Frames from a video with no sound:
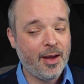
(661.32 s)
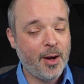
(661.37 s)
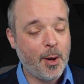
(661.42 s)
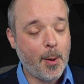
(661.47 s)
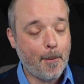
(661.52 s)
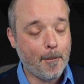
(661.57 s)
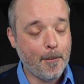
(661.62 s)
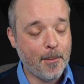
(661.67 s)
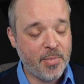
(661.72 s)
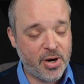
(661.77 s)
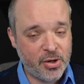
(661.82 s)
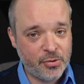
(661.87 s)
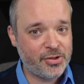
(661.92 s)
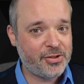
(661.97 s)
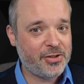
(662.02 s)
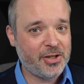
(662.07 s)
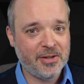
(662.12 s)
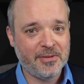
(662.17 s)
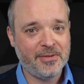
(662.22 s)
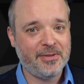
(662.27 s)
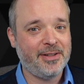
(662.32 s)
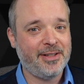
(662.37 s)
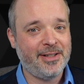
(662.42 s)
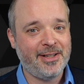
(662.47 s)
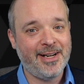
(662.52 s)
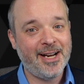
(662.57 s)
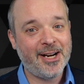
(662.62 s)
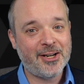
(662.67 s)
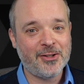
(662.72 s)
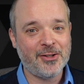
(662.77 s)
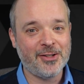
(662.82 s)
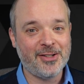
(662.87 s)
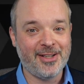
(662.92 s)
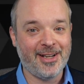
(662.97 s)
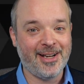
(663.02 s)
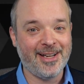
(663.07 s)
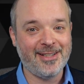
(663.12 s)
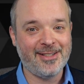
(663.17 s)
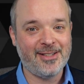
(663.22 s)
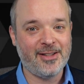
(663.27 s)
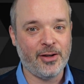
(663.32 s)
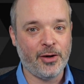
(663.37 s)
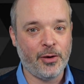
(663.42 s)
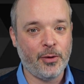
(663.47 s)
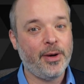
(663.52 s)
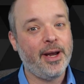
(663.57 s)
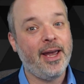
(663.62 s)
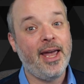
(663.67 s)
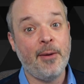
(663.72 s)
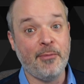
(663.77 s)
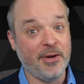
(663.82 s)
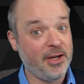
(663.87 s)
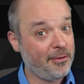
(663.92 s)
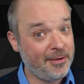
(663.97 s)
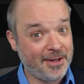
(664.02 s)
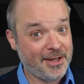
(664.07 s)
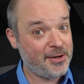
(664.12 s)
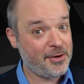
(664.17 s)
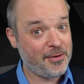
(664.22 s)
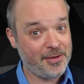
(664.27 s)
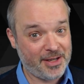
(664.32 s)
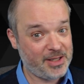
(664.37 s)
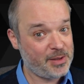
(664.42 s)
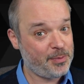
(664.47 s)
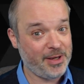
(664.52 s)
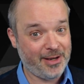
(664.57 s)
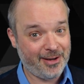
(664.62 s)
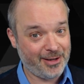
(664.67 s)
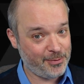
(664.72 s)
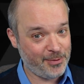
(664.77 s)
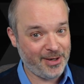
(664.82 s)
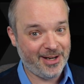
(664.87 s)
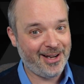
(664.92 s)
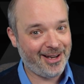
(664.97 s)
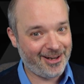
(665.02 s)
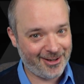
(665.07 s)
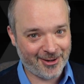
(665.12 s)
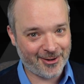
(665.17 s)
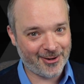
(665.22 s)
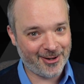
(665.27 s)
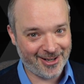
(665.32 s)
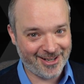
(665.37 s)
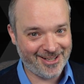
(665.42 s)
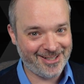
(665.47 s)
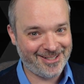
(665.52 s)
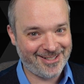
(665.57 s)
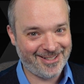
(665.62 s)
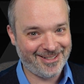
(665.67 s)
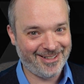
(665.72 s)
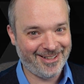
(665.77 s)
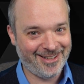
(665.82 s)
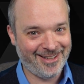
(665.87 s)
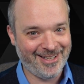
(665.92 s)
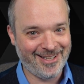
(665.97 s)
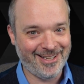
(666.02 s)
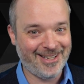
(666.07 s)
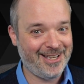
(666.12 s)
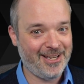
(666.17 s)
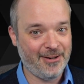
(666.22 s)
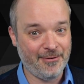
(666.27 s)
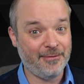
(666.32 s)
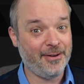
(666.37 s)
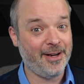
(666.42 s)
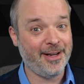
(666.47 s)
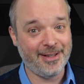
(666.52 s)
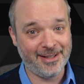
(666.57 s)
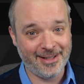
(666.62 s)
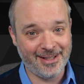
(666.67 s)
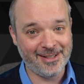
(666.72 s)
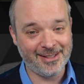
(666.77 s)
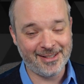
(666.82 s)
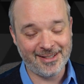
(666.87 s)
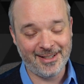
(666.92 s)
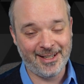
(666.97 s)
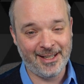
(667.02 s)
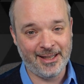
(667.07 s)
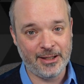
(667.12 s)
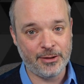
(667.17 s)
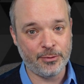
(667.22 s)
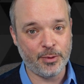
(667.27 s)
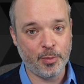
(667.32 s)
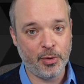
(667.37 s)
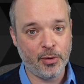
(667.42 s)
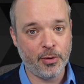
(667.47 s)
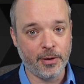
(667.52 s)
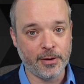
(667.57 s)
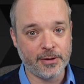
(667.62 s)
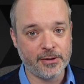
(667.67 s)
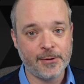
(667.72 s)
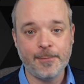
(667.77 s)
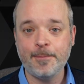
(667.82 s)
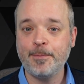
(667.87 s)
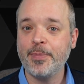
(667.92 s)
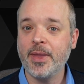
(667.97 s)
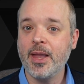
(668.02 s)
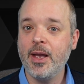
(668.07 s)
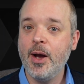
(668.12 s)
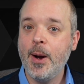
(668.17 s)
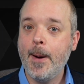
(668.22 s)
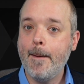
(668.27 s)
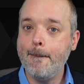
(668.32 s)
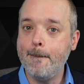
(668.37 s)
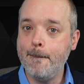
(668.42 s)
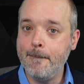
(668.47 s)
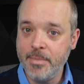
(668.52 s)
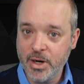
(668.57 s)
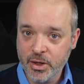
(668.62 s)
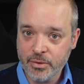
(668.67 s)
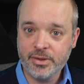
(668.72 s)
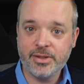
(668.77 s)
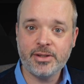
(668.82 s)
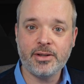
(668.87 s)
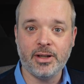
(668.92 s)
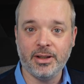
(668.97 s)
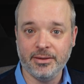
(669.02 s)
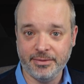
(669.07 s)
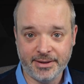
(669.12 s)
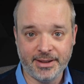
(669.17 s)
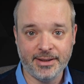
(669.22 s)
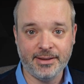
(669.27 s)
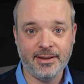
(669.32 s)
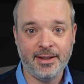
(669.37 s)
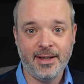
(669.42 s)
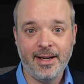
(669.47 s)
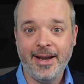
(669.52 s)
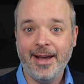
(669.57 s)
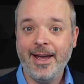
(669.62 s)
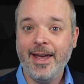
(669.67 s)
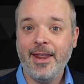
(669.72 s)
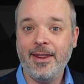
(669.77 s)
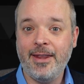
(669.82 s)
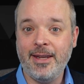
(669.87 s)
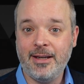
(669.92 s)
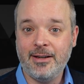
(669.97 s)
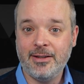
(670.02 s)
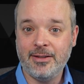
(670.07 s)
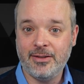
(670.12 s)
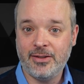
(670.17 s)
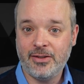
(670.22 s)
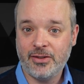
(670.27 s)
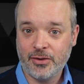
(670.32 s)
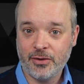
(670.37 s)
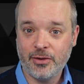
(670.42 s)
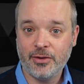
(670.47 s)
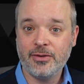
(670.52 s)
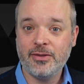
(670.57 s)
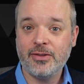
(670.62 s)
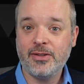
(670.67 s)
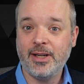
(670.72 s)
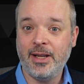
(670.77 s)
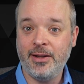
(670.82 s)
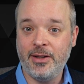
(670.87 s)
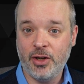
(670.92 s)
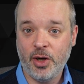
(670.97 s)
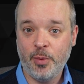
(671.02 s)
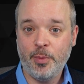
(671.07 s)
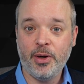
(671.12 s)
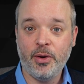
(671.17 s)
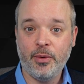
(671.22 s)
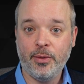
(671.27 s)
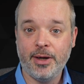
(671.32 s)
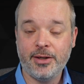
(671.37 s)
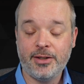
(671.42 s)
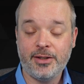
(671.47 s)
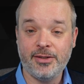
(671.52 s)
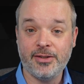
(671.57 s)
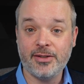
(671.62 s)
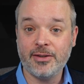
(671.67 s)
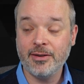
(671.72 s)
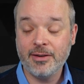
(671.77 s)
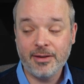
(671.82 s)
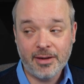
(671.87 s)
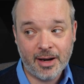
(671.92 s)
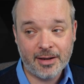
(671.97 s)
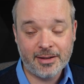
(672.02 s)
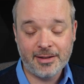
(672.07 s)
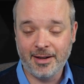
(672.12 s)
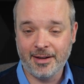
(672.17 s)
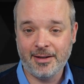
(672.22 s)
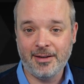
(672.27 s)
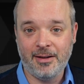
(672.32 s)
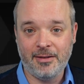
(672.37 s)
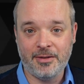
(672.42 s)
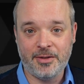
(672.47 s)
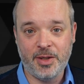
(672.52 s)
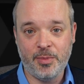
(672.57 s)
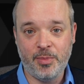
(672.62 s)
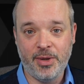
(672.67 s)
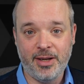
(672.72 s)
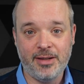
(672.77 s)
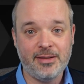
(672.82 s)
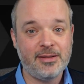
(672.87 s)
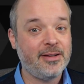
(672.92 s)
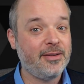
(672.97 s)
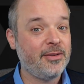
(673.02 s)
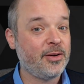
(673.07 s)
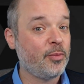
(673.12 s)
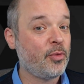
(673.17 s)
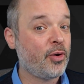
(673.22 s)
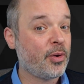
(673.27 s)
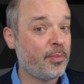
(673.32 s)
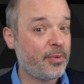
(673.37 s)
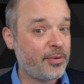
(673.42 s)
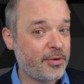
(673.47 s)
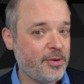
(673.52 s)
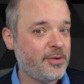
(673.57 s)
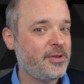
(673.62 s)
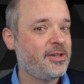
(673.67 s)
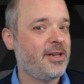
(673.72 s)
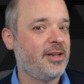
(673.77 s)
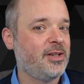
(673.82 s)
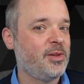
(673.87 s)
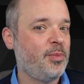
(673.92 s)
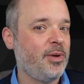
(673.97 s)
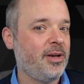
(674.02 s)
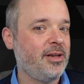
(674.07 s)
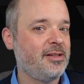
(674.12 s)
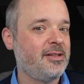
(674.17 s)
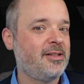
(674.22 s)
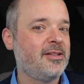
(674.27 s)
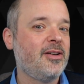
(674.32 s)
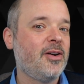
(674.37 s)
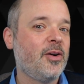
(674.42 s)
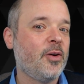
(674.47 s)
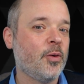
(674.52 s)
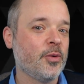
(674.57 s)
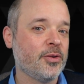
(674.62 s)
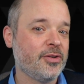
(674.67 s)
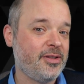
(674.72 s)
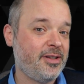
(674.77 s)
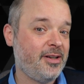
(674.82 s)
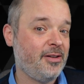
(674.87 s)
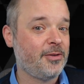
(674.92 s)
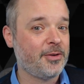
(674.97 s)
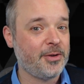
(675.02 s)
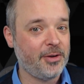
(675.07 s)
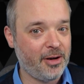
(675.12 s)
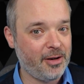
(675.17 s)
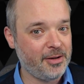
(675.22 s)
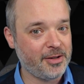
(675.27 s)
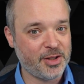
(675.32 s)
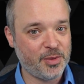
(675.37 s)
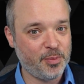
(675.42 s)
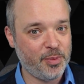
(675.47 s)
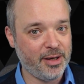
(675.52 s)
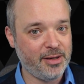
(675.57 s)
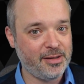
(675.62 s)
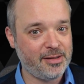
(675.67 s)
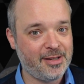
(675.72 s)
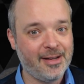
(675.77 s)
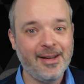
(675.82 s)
Most often in an exercise, though, and we only know this because we categorized the key findings in these reports, most often the concerns and the open questions are not technology-based, they're more process-based or skill or knowledge-based.